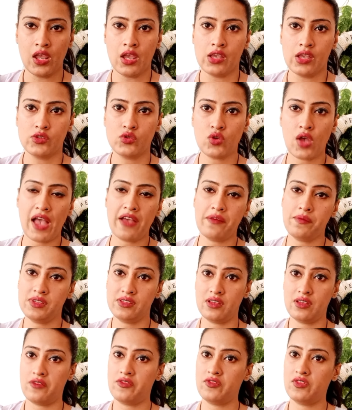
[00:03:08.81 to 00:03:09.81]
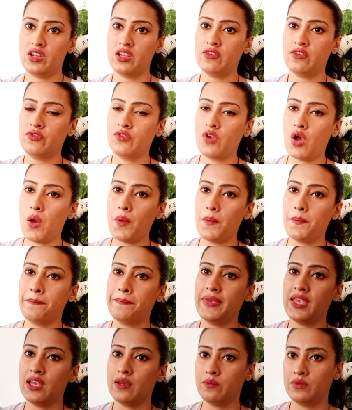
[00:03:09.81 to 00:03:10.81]
So I have been suffering from
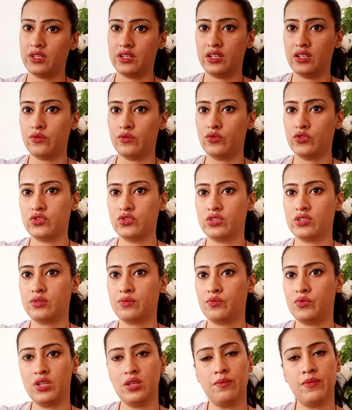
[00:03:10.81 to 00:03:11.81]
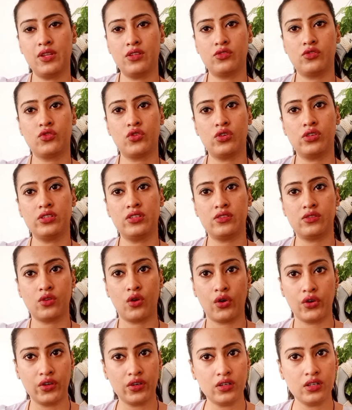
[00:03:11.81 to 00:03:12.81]
PMDD, which is premenstrual
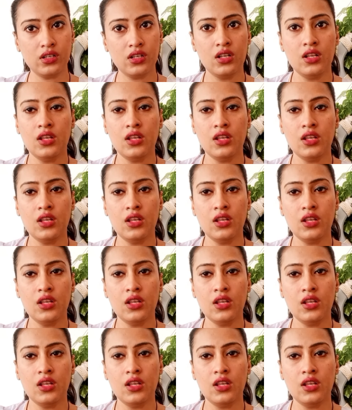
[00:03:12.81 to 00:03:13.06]
disorder,